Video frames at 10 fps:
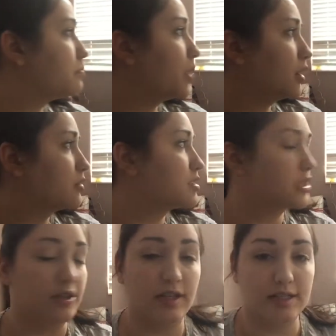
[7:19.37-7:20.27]
bottle
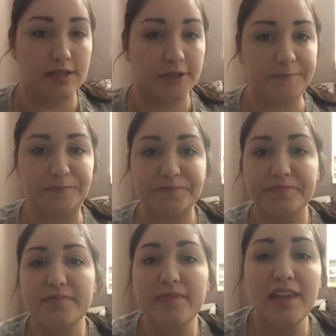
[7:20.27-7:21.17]
sterilizer,
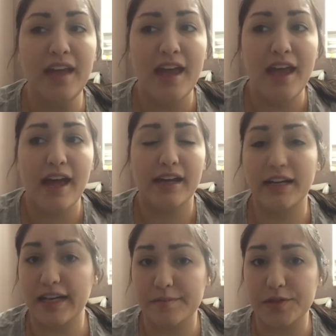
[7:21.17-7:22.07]
and
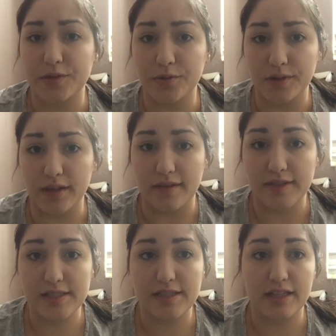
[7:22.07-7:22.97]
I absolutely love
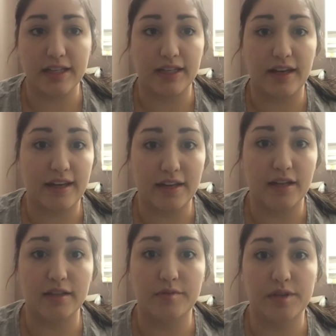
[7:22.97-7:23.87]
it. Like, I
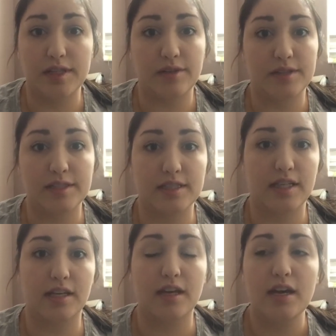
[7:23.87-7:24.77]
cannot live without this
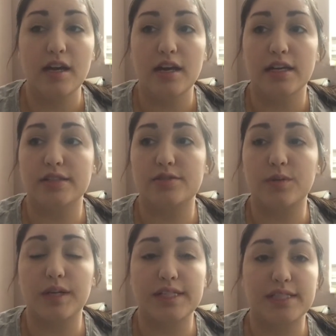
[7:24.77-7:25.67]
thing. It's so
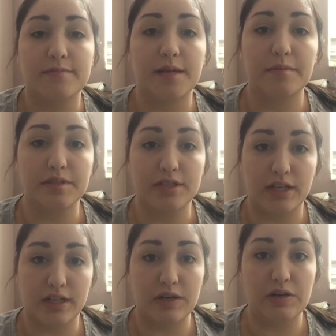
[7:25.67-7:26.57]
nice to be able
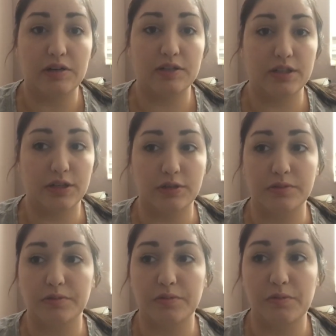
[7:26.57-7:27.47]
to, you know,
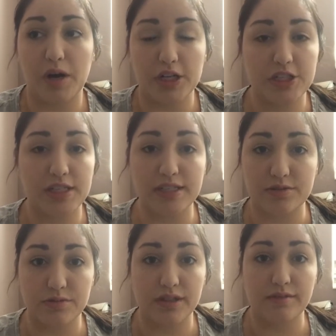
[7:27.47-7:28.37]
wash things
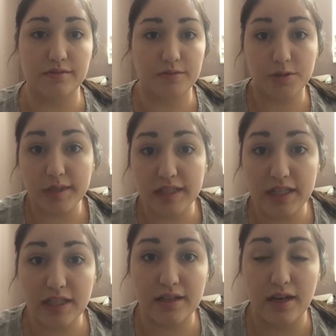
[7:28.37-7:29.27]
really
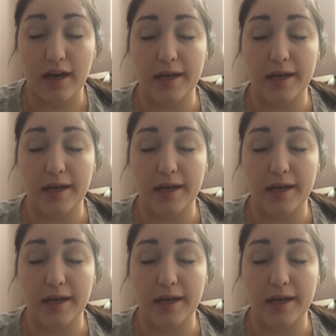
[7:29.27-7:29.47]
quickly,